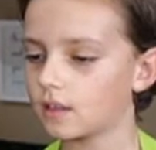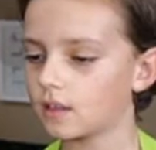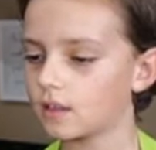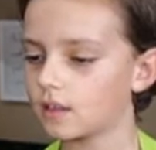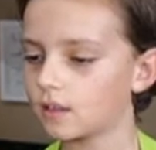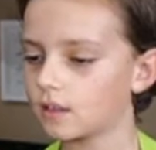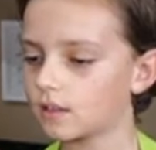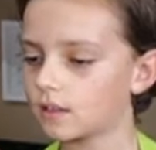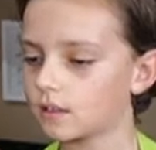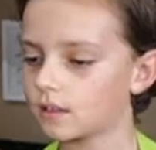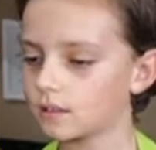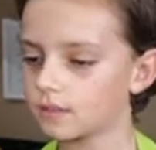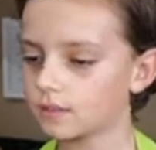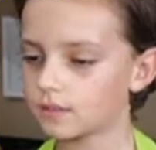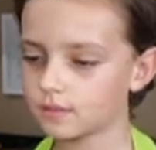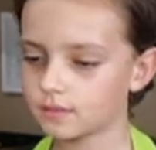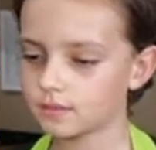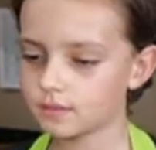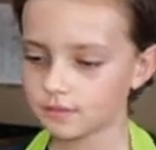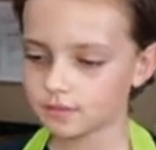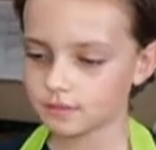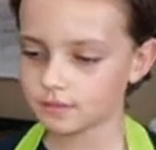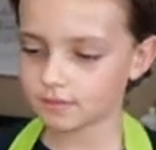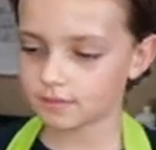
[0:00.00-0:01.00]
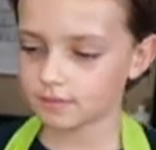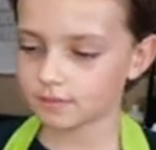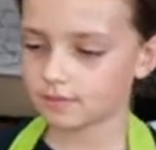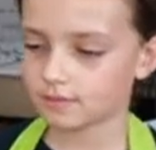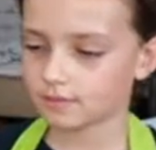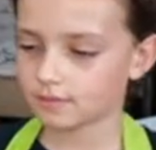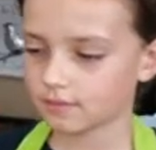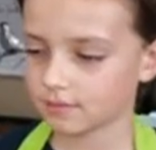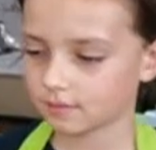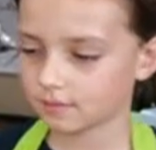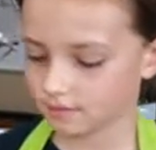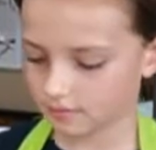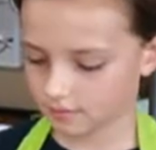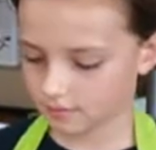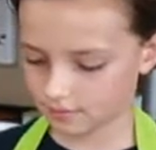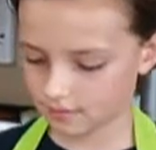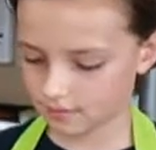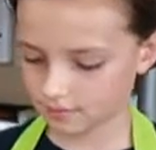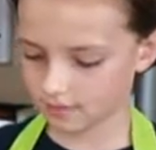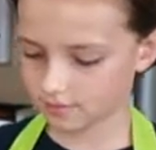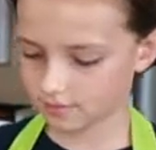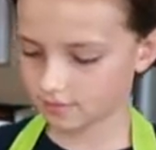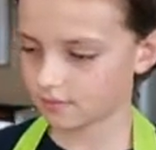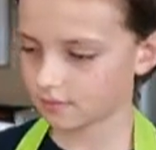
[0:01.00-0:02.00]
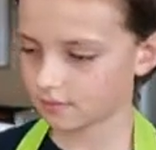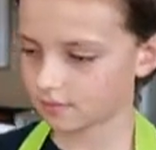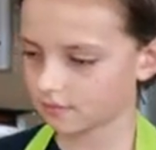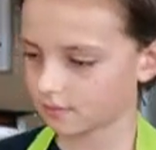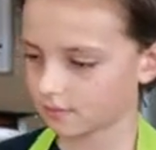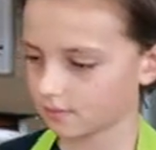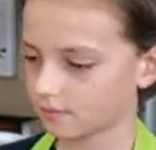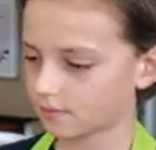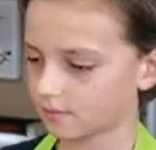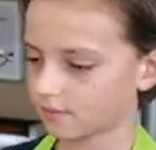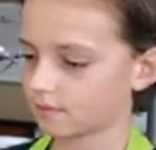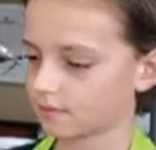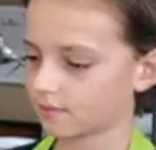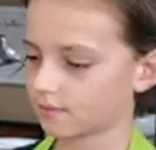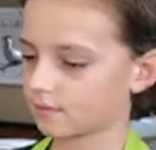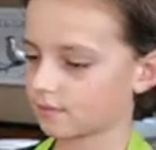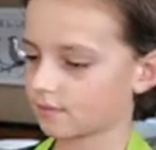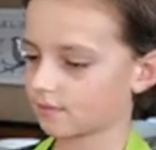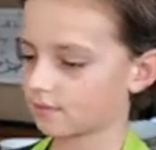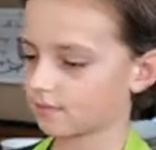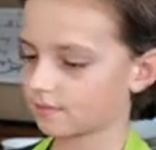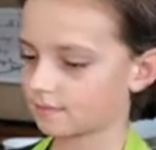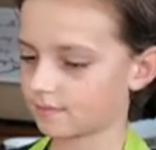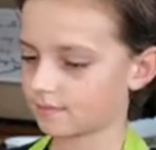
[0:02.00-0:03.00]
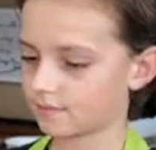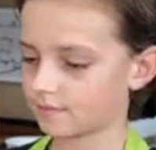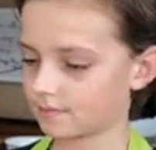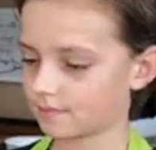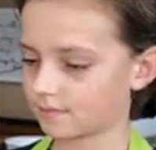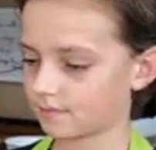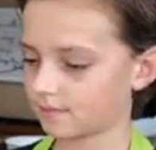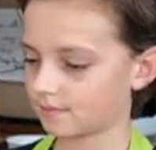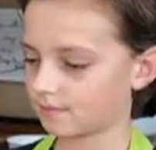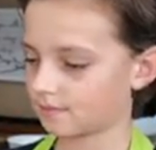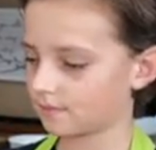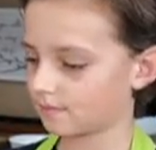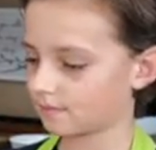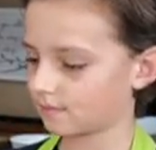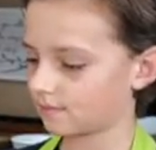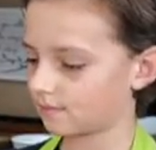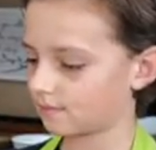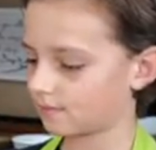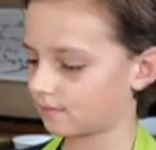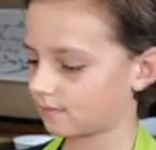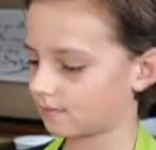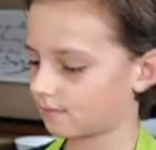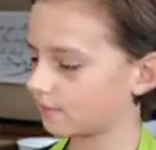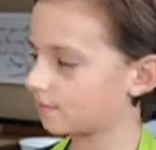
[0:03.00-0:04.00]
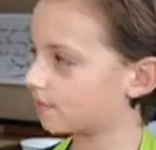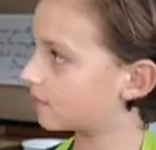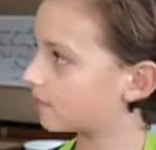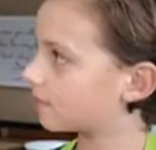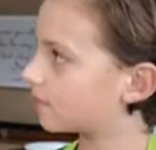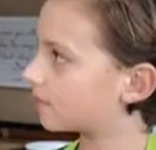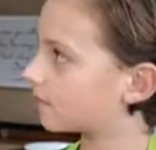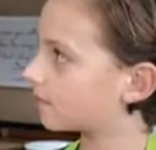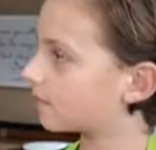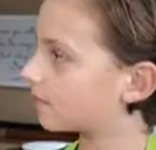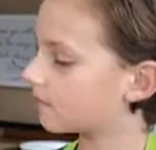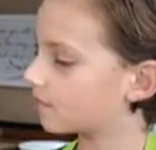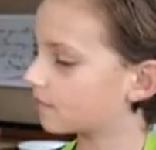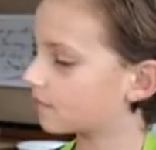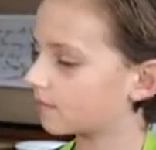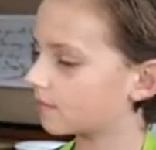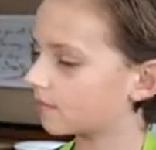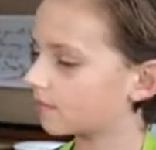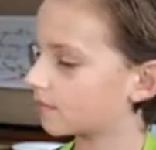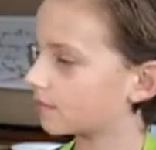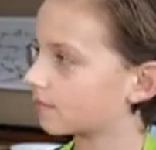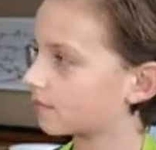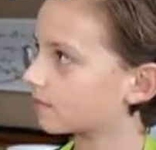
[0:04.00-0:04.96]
This person isn't speaking.